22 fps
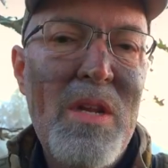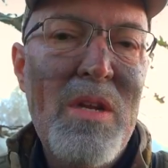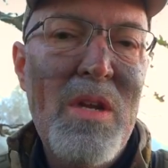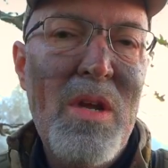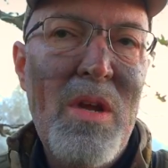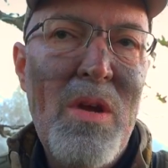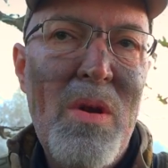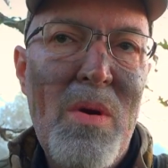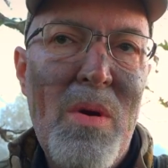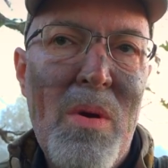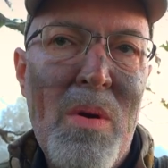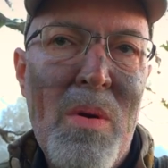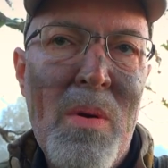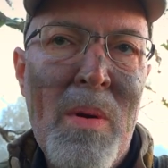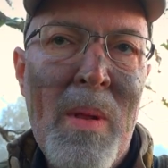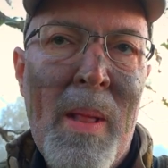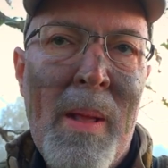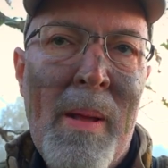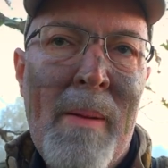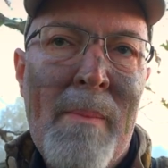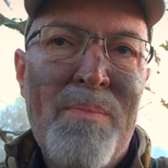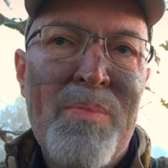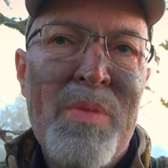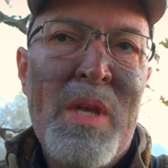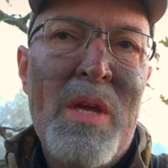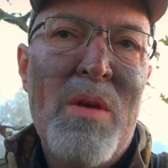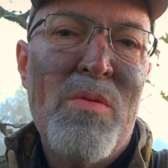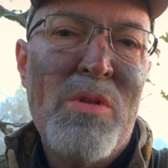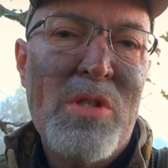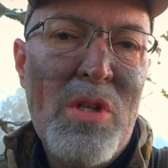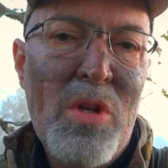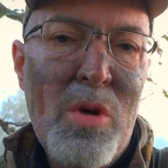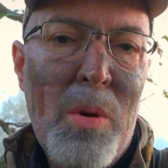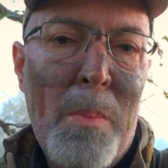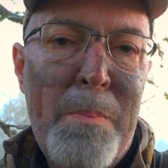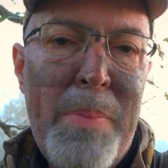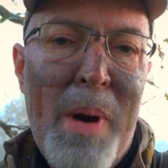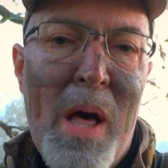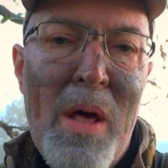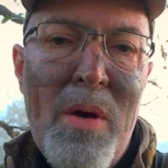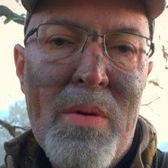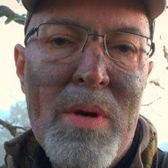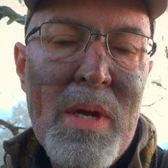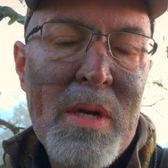in here. It was a little
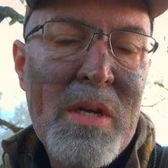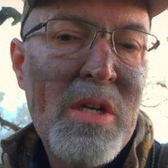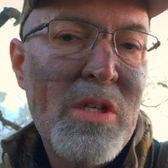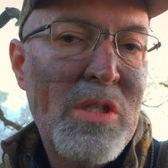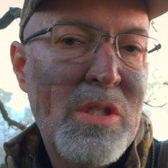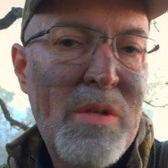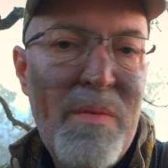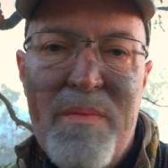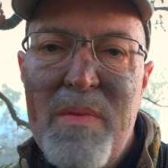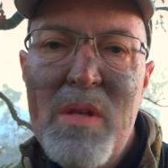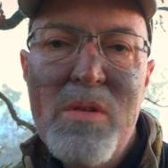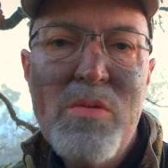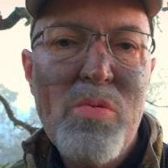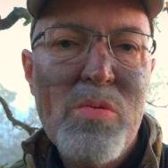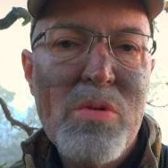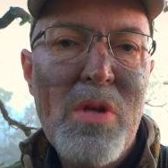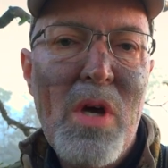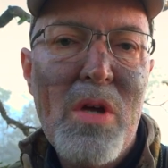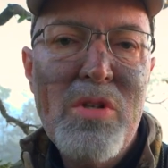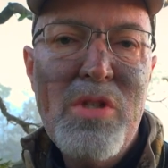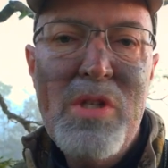bottleneck, because if this was all